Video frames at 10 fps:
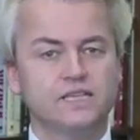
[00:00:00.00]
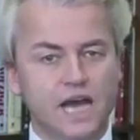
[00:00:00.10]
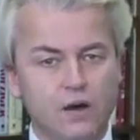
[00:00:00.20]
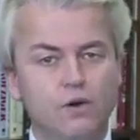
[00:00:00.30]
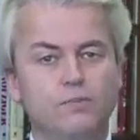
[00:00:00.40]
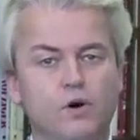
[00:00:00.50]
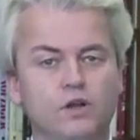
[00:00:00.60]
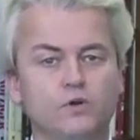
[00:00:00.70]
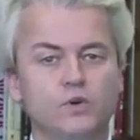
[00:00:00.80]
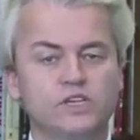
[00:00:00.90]
is our
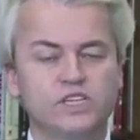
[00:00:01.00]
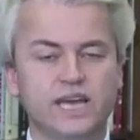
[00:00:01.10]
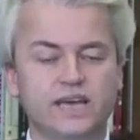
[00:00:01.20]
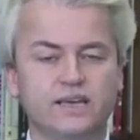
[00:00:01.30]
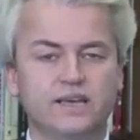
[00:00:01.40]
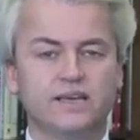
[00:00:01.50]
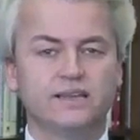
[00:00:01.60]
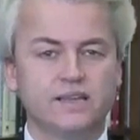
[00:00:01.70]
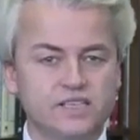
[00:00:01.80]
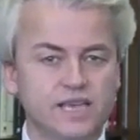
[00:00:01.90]
border. We share
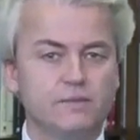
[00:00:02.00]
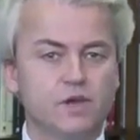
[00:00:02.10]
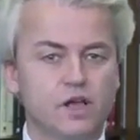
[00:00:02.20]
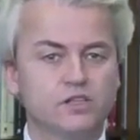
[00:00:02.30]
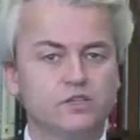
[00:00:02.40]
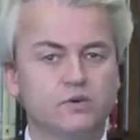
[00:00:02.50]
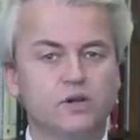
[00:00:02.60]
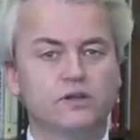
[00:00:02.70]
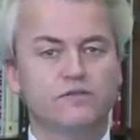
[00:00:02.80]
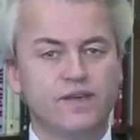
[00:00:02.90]
the same
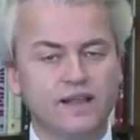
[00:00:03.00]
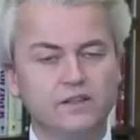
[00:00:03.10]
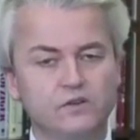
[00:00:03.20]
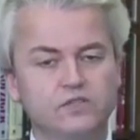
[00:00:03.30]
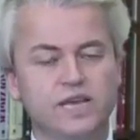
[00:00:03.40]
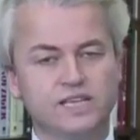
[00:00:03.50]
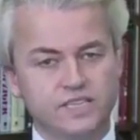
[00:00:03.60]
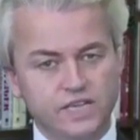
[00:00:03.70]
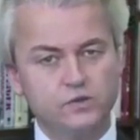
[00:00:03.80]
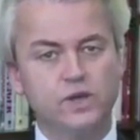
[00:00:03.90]
cultural values
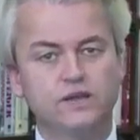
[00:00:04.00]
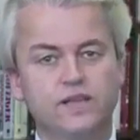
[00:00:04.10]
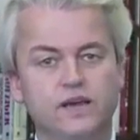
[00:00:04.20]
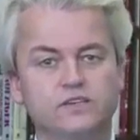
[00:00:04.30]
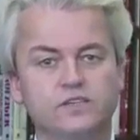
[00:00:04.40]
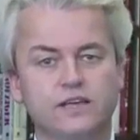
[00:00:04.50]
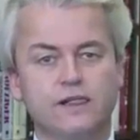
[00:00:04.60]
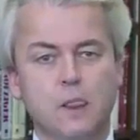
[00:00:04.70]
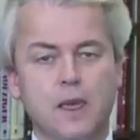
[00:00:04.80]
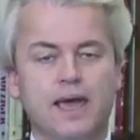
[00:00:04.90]
as Israel does.
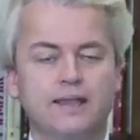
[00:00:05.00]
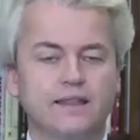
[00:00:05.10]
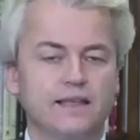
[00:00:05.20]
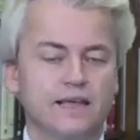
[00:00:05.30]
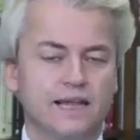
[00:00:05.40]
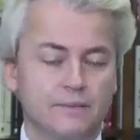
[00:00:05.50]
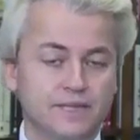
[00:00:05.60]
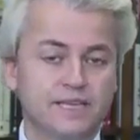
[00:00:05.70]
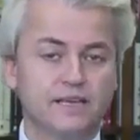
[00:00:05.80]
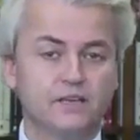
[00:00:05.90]
And let
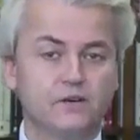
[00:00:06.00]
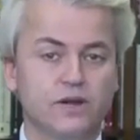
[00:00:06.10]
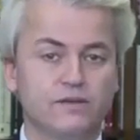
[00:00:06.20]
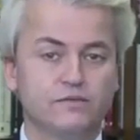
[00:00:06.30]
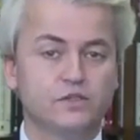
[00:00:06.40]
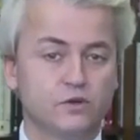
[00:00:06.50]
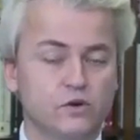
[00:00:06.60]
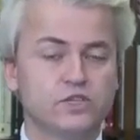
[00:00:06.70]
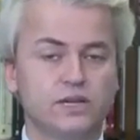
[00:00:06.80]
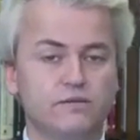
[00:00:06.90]
me tell you, if
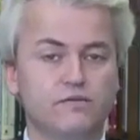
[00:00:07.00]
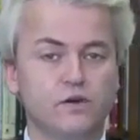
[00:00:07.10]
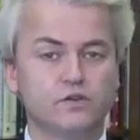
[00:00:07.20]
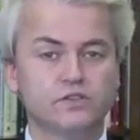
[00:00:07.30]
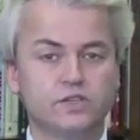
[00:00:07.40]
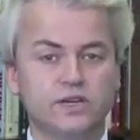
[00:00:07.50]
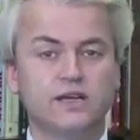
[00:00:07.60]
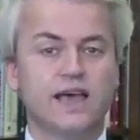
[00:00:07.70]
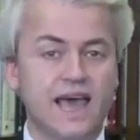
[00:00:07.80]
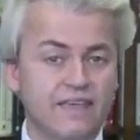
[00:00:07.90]
Jerusalem falls,
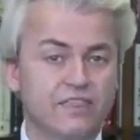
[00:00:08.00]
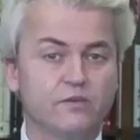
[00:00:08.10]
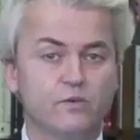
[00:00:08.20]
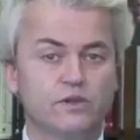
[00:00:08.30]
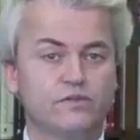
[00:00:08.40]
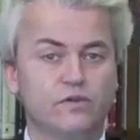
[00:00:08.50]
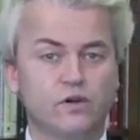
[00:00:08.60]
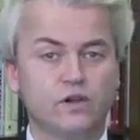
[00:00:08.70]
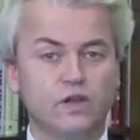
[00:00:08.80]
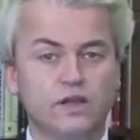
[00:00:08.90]
Athens will
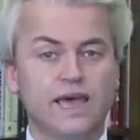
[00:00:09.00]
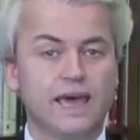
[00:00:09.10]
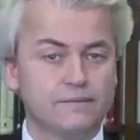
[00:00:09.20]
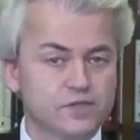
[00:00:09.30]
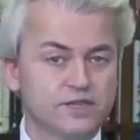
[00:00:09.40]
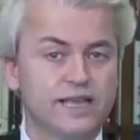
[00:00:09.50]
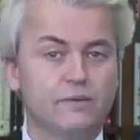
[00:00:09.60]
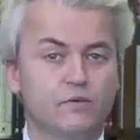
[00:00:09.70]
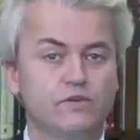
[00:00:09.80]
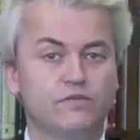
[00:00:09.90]
fall,
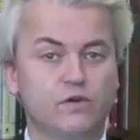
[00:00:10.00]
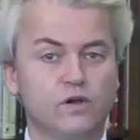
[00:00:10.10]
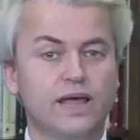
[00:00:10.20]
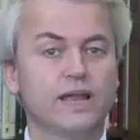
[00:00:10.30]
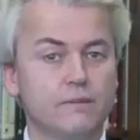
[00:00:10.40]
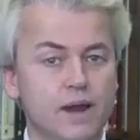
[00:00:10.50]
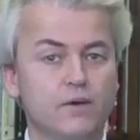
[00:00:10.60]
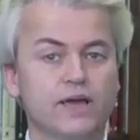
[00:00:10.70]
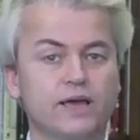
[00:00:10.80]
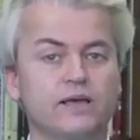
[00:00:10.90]
Amsterdam will fall, and
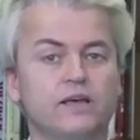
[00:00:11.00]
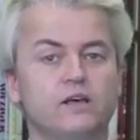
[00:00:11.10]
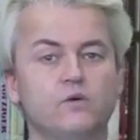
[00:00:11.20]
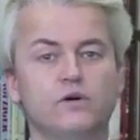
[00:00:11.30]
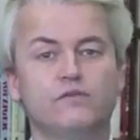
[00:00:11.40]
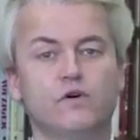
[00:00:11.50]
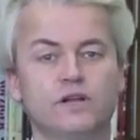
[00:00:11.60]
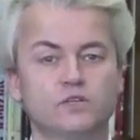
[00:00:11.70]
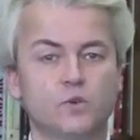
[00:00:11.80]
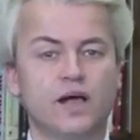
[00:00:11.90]
America will
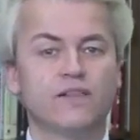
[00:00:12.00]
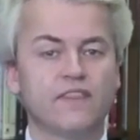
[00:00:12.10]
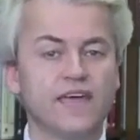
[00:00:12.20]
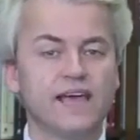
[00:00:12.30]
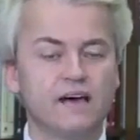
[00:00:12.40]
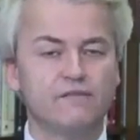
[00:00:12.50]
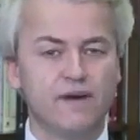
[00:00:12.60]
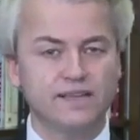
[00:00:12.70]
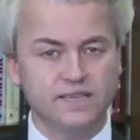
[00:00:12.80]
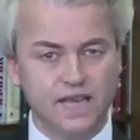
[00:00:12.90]
fall as well. They are
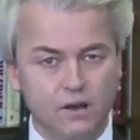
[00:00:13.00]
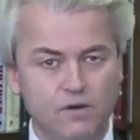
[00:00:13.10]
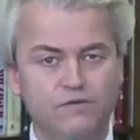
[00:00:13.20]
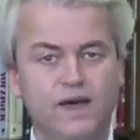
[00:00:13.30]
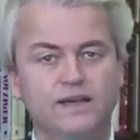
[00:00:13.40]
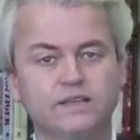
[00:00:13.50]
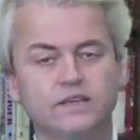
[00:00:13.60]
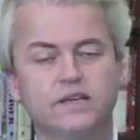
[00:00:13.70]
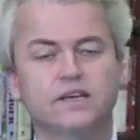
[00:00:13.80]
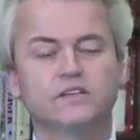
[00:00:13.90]
fighting our fight,
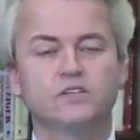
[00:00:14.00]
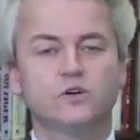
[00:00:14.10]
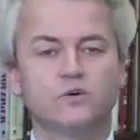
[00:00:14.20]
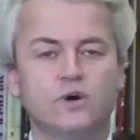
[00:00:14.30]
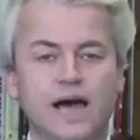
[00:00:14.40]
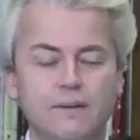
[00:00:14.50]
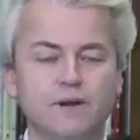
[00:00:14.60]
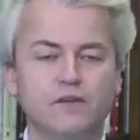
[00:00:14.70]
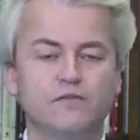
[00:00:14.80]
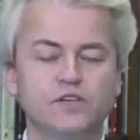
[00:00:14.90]
so I
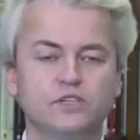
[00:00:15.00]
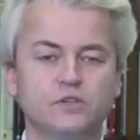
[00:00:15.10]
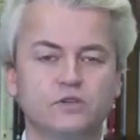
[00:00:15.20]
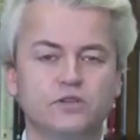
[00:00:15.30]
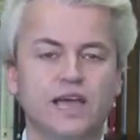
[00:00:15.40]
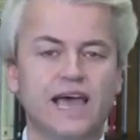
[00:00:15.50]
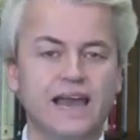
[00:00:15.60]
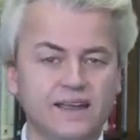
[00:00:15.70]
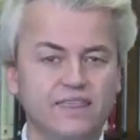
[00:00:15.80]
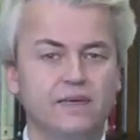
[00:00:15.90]
believe we should do
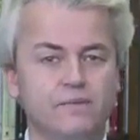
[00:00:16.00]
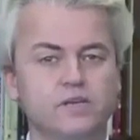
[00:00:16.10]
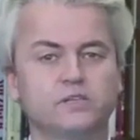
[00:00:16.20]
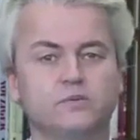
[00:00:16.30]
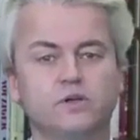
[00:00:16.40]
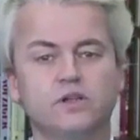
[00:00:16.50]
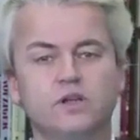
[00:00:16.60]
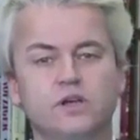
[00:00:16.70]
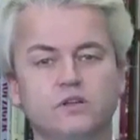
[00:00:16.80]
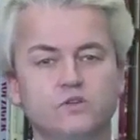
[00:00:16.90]
anything possible
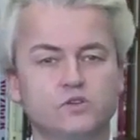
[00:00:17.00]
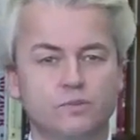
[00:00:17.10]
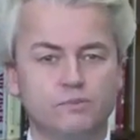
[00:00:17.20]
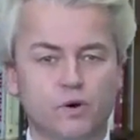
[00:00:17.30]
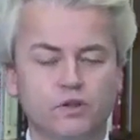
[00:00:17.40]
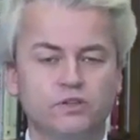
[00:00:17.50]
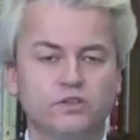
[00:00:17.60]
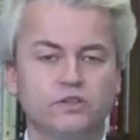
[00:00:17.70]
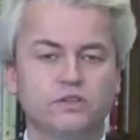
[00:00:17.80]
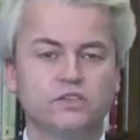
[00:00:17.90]
to support
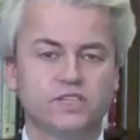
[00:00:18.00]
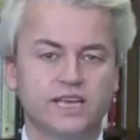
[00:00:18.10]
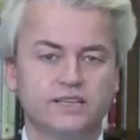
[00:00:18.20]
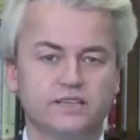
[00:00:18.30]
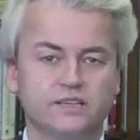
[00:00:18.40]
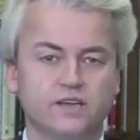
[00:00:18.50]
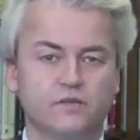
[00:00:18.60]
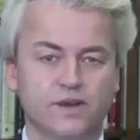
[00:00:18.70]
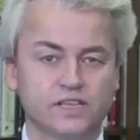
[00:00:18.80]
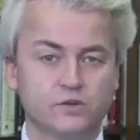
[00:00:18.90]
the state
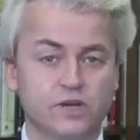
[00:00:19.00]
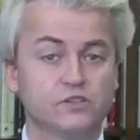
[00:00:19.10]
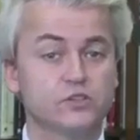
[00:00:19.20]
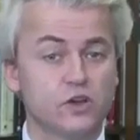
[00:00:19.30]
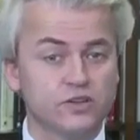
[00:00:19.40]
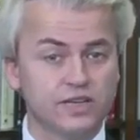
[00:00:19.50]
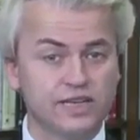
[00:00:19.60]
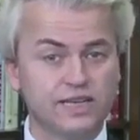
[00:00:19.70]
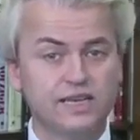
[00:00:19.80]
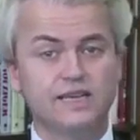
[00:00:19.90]
of Israel,
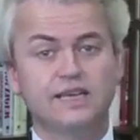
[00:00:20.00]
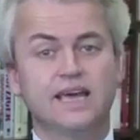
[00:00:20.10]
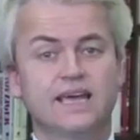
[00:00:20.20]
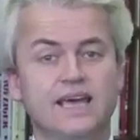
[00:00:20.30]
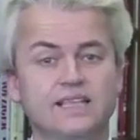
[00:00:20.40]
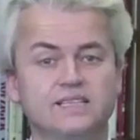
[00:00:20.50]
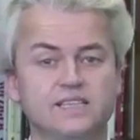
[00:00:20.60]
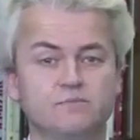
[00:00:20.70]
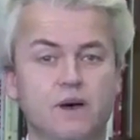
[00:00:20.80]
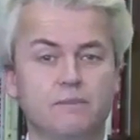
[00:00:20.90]
certainly against
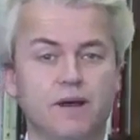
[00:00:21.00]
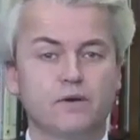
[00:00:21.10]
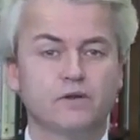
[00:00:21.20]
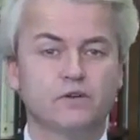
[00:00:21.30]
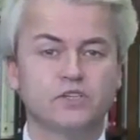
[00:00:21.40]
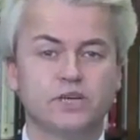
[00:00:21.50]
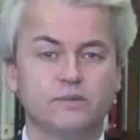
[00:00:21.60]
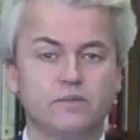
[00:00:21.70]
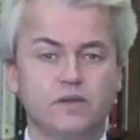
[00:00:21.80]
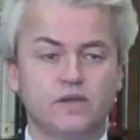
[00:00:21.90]
this barbaric
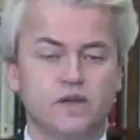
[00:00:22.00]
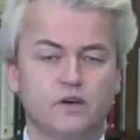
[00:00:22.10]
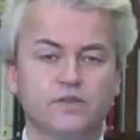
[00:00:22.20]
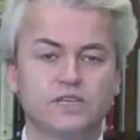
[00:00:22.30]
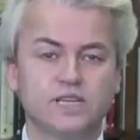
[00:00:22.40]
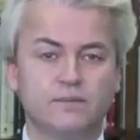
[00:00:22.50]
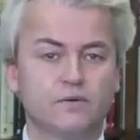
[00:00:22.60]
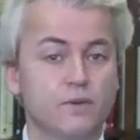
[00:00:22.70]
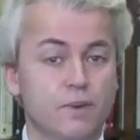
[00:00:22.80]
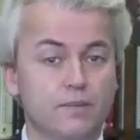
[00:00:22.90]
regime of the
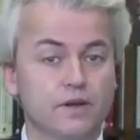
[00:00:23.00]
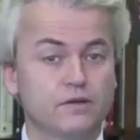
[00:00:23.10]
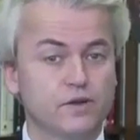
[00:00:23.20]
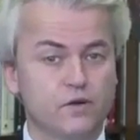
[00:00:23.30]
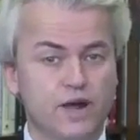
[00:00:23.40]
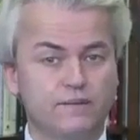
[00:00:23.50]
Islamic Republic of